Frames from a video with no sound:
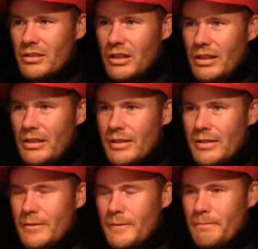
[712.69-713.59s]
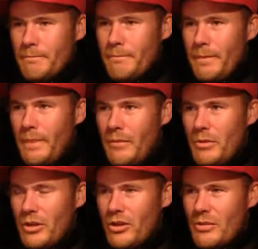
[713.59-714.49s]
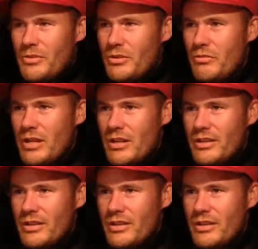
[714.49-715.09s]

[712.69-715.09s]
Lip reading: When I got up to the green,